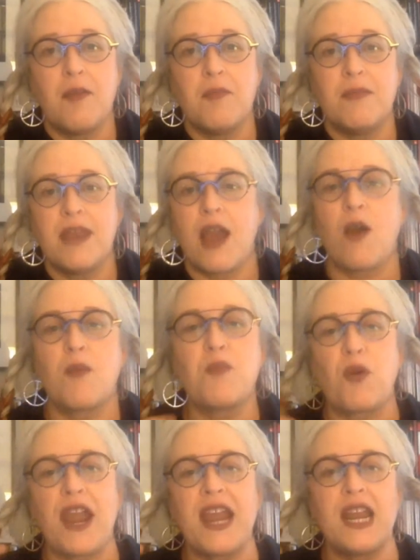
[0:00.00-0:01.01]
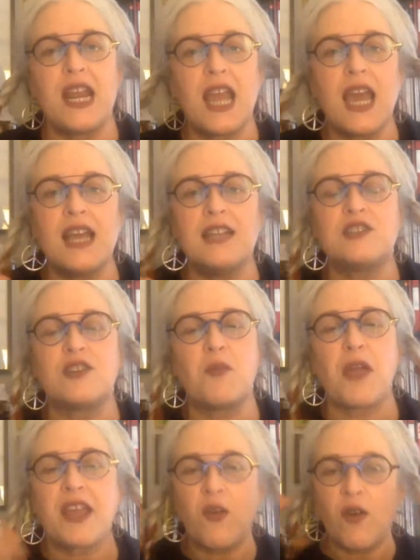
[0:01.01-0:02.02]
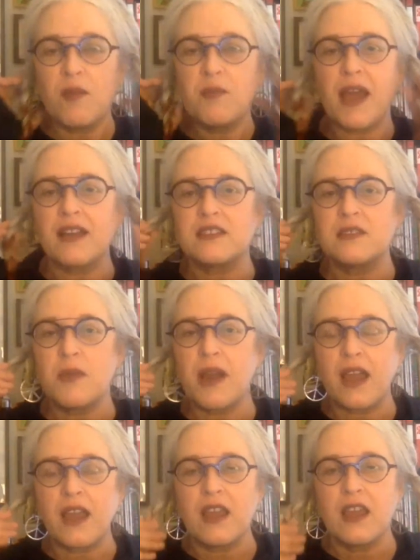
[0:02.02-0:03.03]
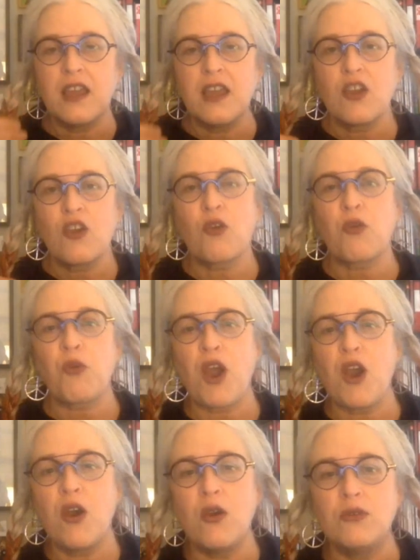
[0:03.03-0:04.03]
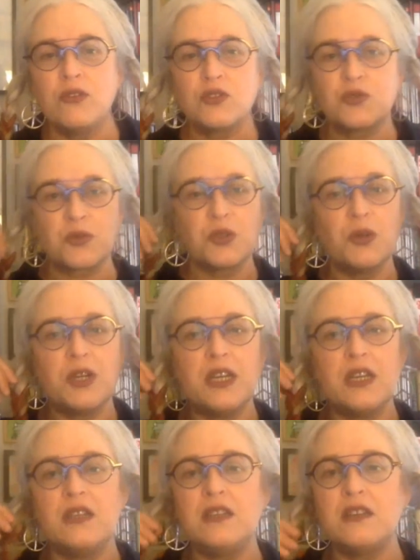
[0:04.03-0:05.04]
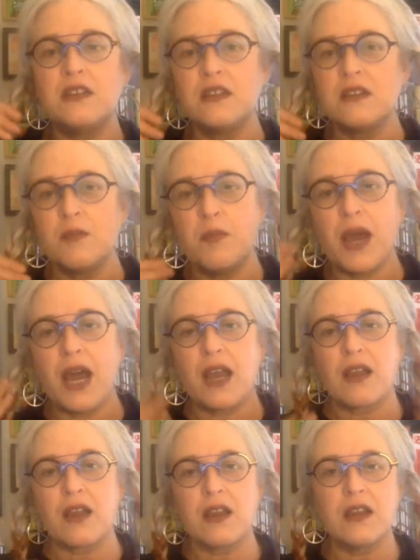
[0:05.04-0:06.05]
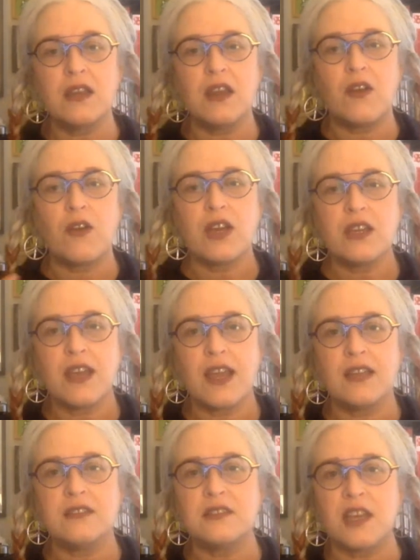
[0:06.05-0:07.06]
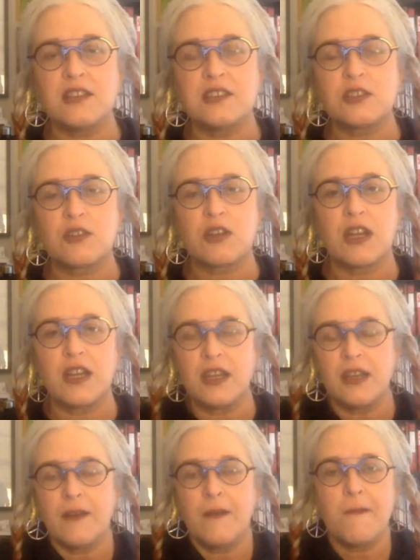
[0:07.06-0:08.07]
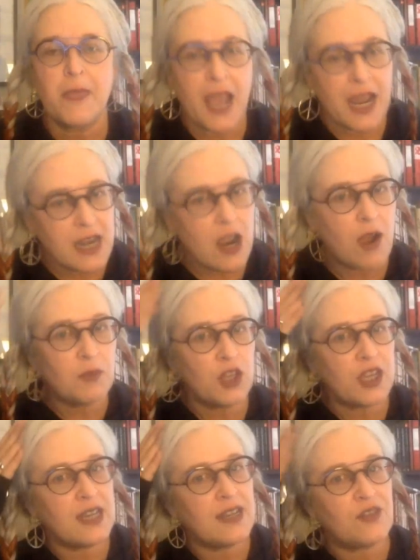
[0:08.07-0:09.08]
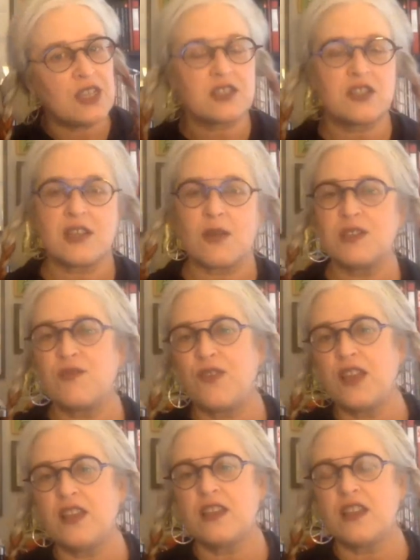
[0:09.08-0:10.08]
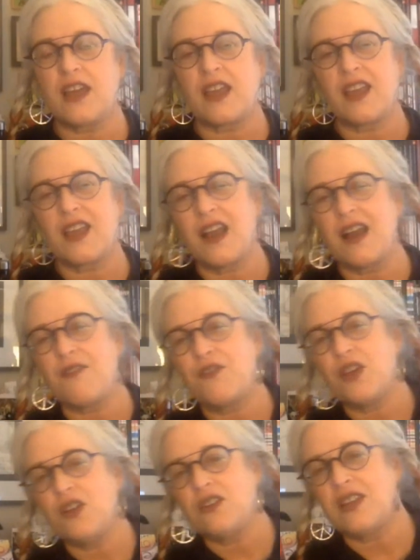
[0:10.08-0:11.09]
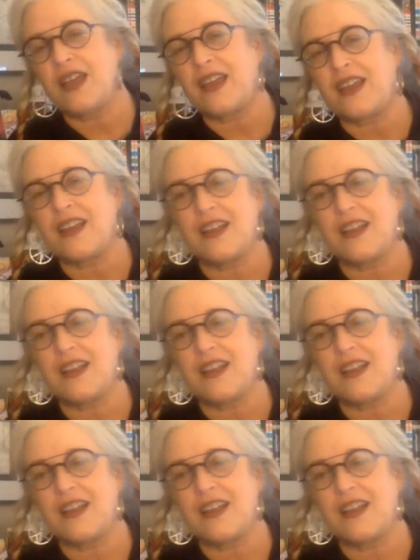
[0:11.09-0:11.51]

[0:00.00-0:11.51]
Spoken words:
now I'm braiding it. So I'm like going back to my crone druid back, you know, ancestry. And now I'm looking at this because I was feeling like, God, I feel like